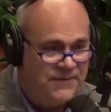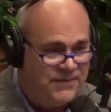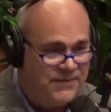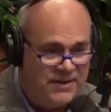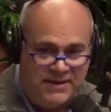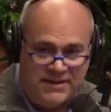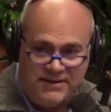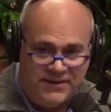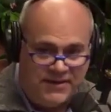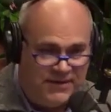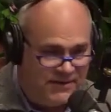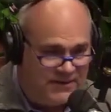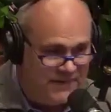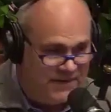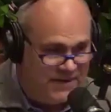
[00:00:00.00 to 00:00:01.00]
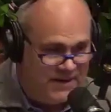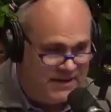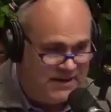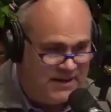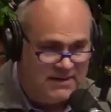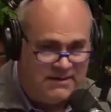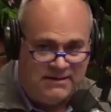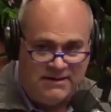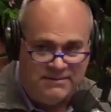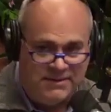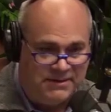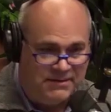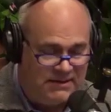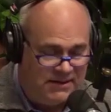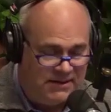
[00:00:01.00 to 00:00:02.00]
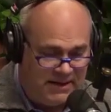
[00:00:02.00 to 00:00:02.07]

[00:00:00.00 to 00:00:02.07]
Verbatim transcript: This meeting could have been an email. yeah. I mean,